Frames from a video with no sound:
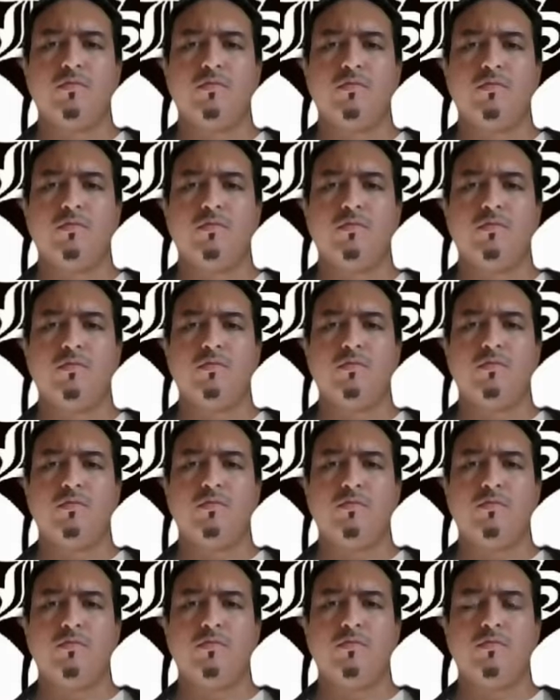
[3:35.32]

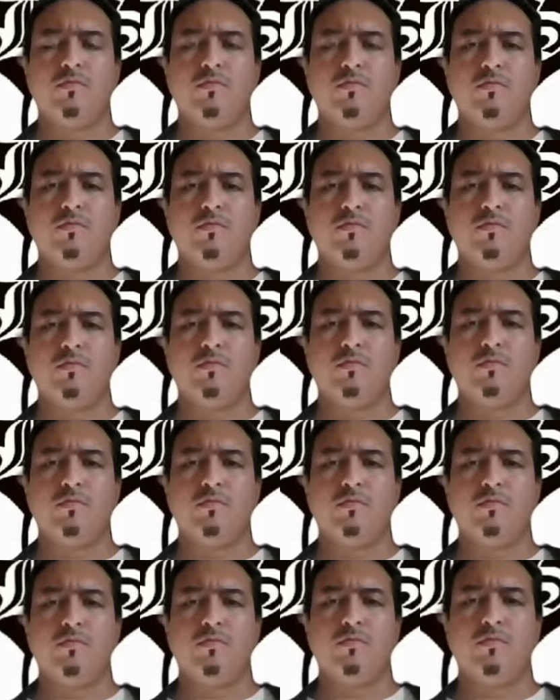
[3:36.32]

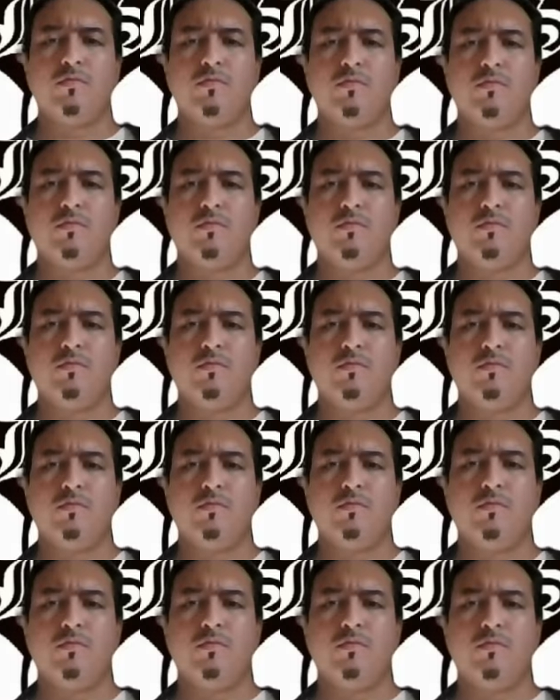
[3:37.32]

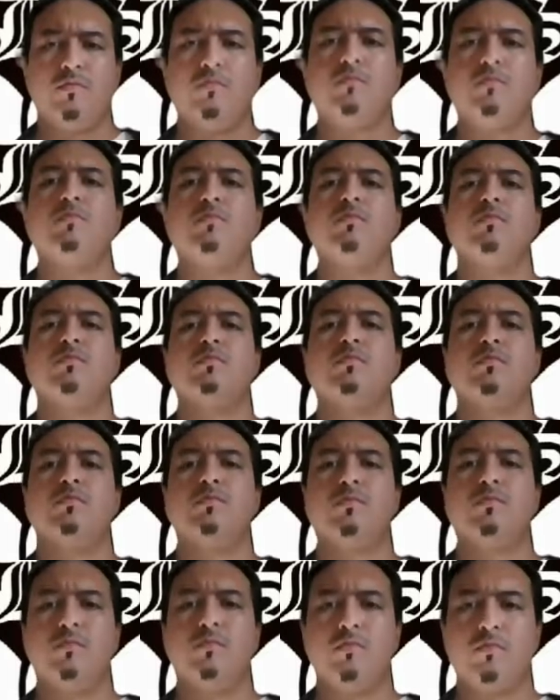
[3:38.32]

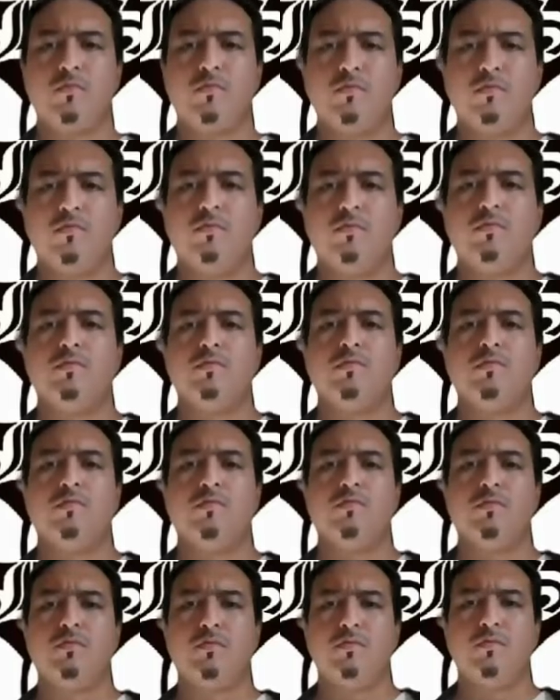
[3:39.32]

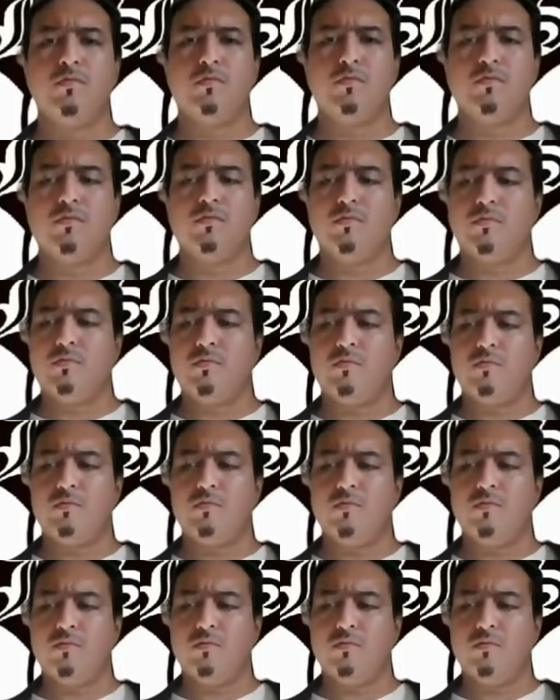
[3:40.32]
(silent)